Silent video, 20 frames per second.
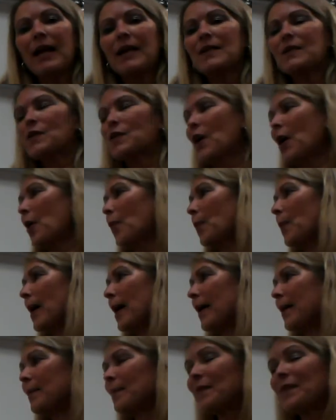So
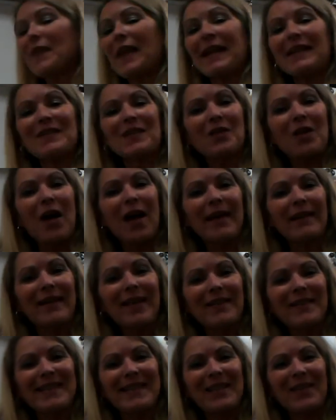um, thanks a lot, and
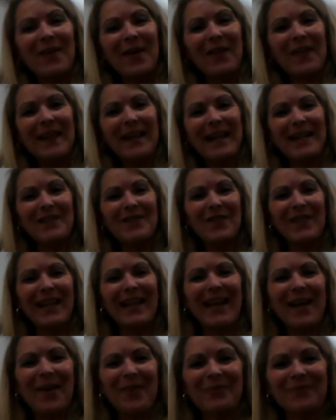I'll see you on the next
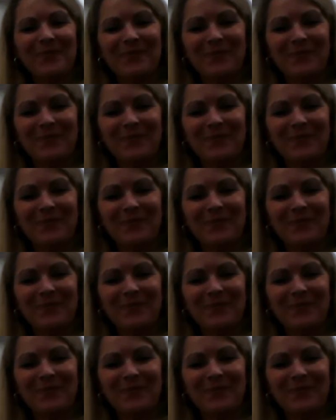video.